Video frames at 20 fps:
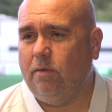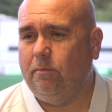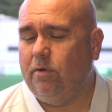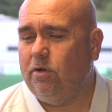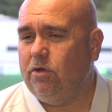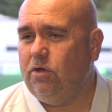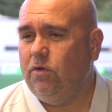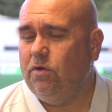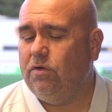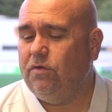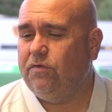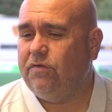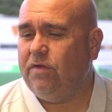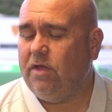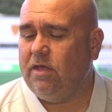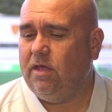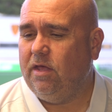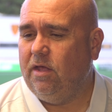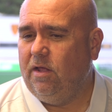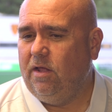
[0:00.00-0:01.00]
But you can
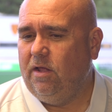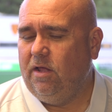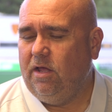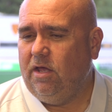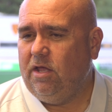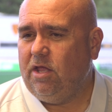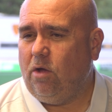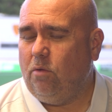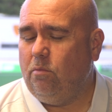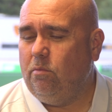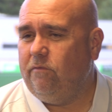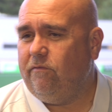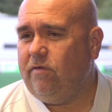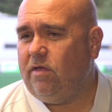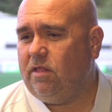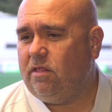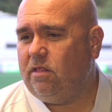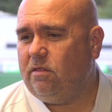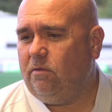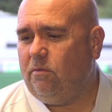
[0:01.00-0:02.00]
see, with
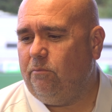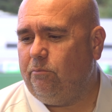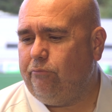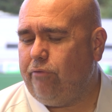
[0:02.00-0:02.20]
his